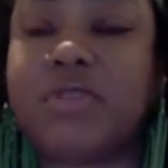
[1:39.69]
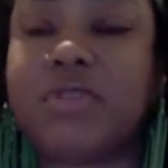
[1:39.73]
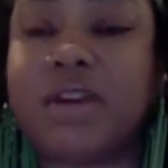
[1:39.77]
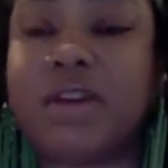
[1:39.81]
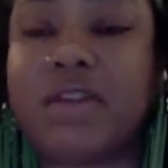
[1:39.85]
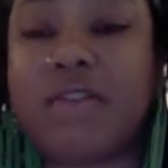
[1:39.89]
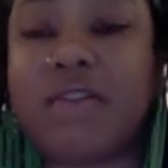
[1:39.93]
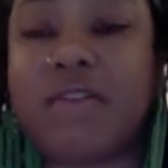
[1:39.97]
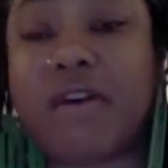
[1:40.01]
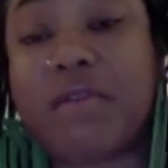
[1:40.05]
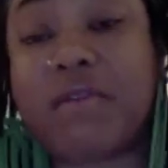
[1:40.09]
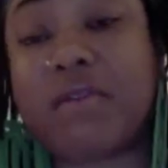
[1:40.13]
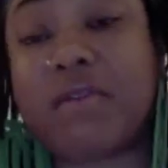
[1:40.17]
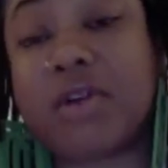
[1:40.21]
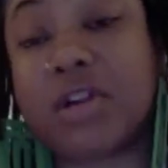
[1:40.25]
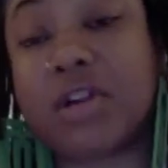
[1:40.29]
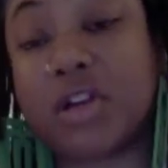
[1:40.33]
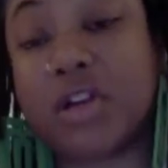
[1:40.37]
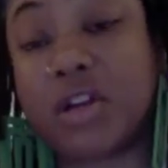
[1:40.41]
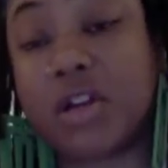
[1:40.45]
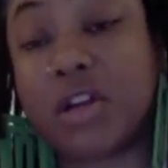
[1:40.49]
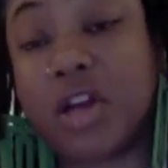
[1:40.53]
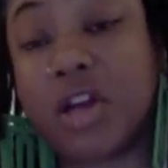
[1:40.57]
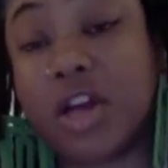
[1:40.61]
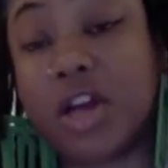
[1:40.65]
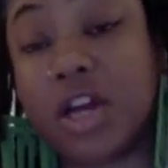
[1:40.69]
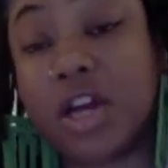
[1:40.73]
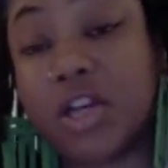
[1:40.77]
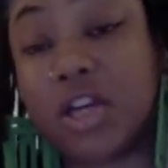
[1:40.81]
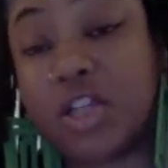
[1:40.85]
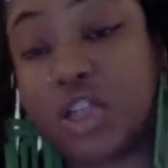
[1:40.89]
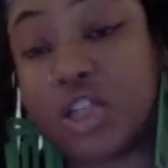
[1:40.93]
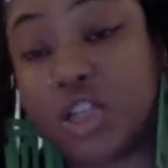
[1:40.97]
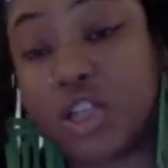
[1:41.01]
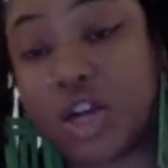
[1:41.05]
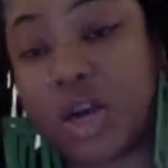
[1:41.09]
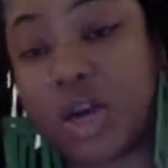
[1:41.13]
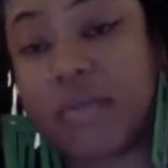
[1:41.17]
And if I were to
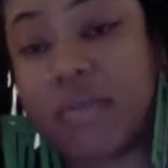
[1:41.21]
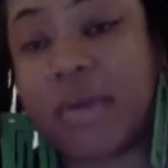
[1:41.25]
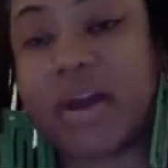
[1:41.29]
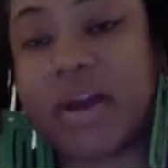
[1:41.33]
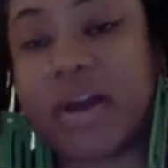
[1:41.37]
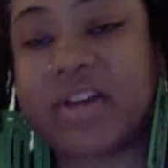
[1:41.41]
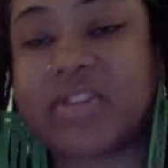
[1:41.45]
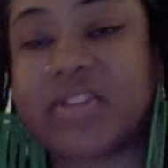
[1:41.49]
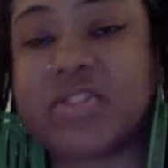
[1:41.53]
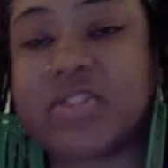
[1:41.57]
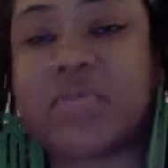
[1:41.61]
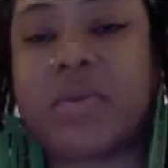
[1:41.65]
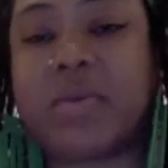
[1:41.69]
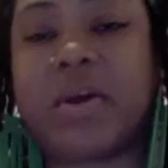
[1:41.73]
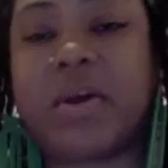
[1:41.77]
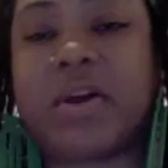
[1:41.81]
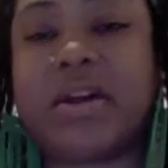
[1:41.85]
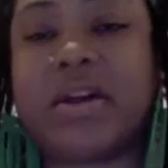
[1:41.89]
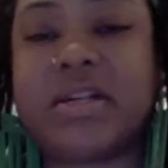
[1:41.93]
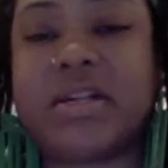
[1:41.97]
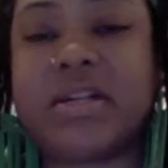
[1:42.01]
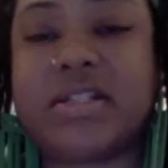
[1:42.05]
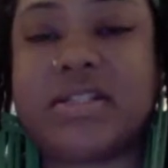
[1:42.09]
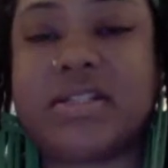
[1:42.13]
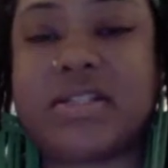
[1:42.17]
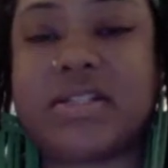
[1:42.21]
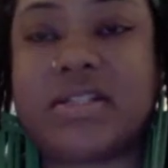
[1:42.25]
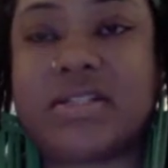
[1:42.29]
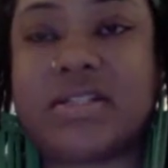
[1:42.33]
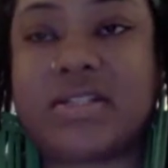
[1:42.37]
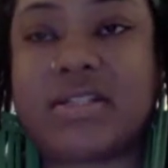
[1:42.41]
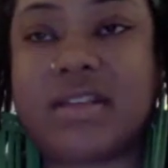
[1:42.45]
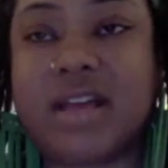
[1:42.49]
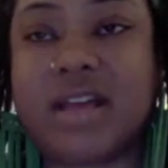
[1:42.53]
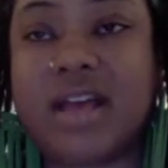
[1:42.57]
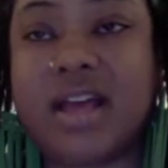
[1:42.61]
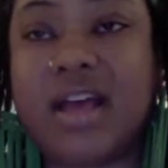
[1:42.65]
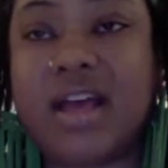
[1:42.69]
share my
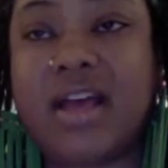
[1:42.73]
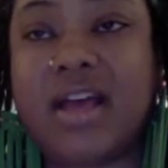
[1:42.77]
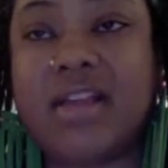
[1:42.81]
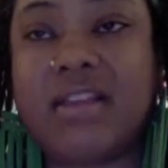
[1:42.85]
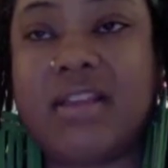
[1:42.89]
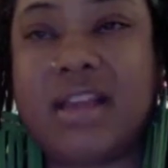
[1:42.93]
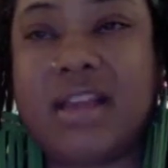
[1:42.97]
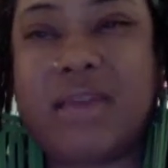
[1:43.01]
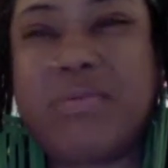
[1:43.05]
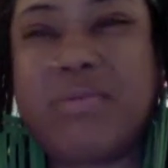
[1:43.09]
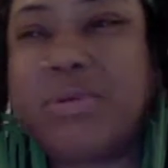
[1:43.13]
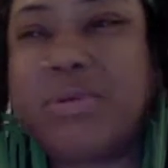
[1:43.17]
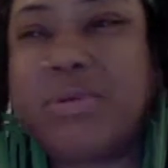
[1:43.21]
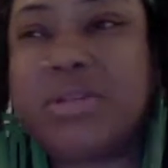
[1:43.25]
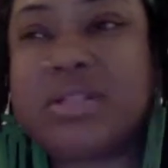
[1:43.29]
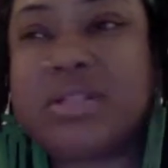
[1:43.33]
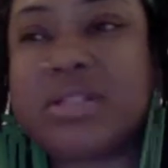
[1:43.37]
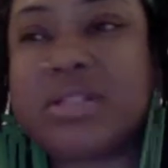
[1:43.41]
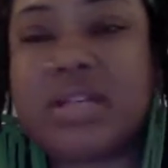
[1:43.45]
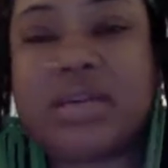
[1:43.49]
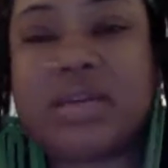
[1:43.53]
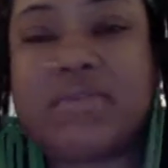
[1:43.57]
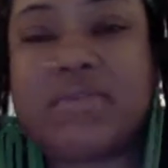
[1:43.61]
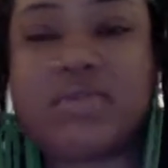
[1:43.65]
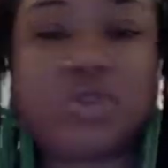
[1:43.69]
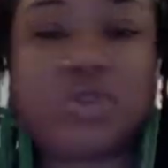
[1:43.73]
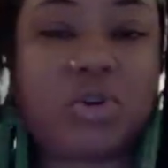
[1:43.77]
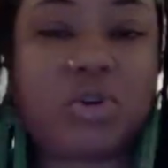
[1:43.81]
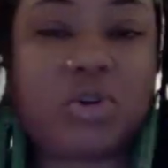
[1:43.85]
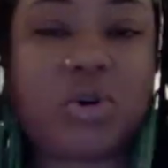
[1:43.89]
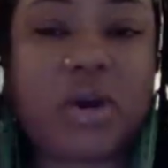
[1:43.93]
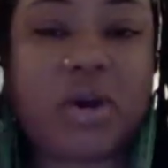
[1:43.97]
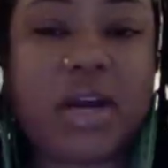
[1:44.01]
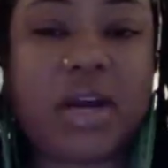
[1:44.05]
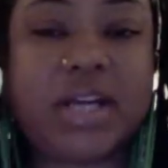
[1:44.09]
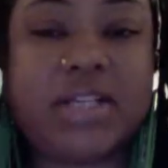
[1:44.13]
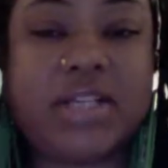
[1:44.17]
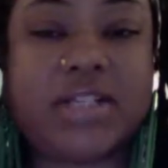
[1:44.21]
experiences, they wouldn't seem too
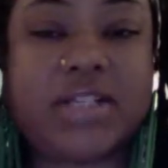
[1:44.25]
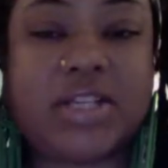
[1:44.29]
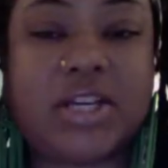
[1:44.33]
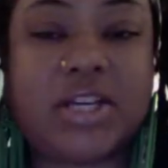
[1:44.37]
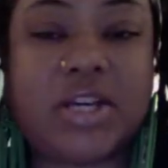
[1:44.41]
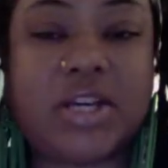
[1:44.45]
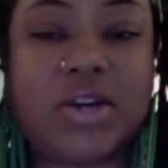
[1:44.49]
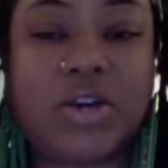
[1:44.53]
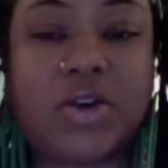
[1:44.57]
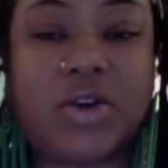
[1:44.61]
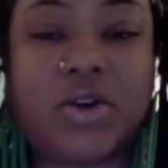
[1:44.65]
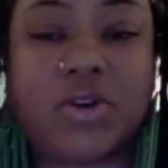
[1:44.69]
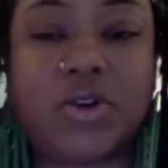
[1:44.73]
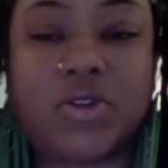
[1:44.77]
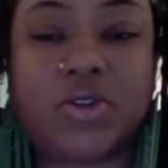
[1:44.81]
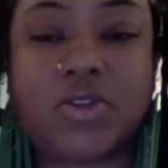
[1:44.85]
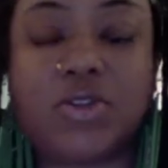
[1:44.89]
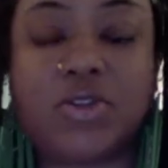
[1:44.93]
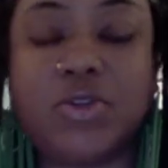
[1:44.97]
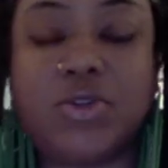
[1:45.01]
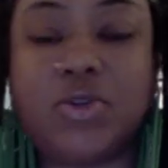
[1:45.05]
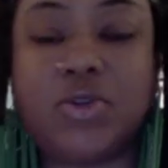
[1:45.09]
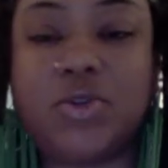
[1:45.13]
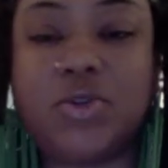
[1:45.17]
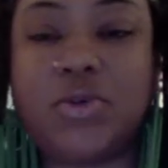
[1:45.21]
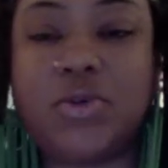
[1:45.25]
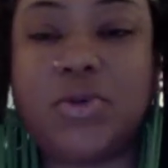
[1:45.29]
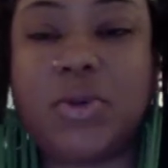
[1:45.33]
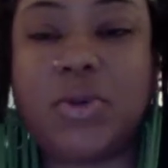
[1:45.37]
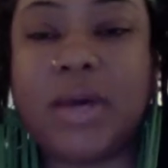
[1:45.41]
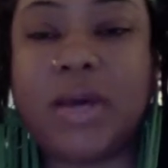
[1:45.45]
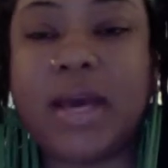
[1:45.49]
crazy or too